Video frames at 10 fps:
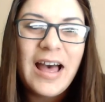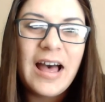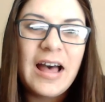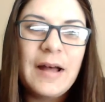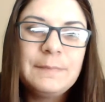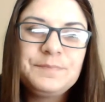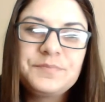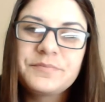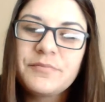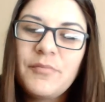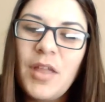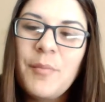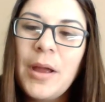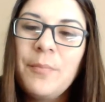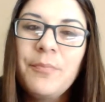
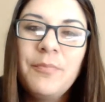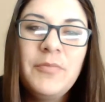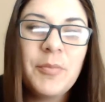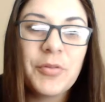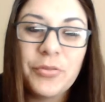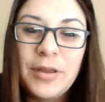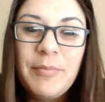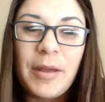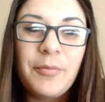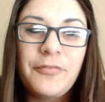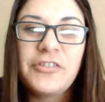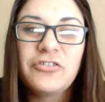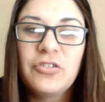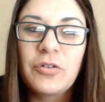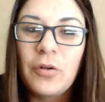My number three, my
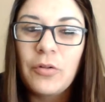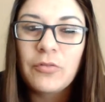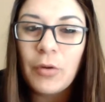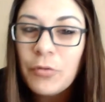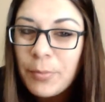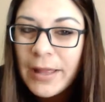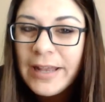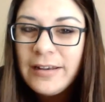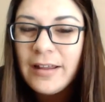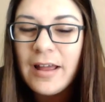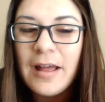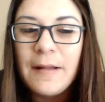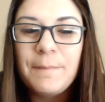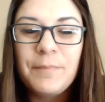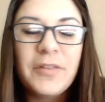professional growth plan
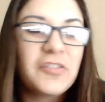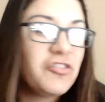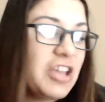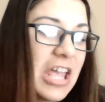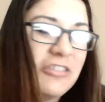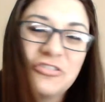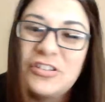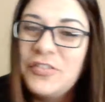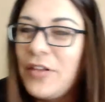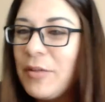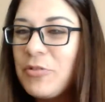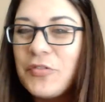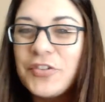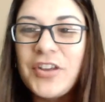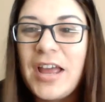has changed and developed
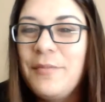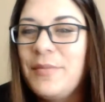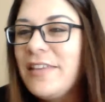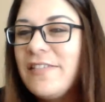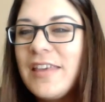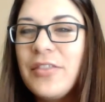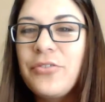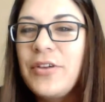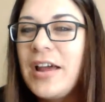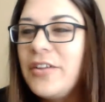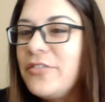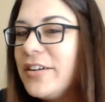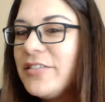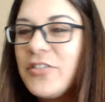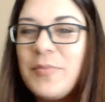over time. EC
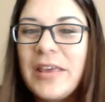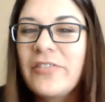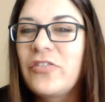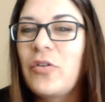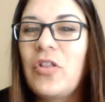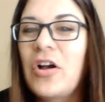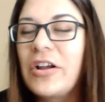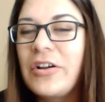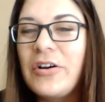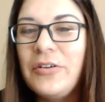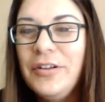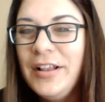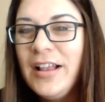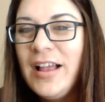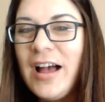300 to me is so long ago.
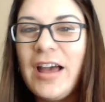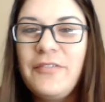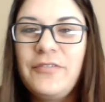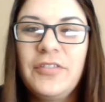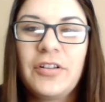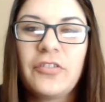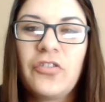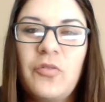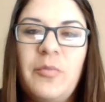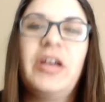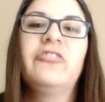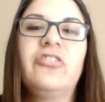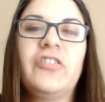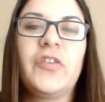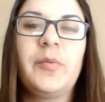I've learned so much
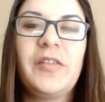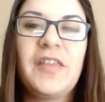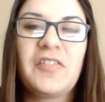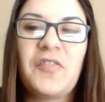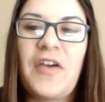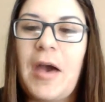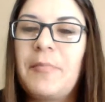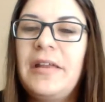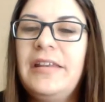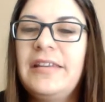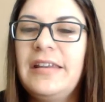and so many things have happened.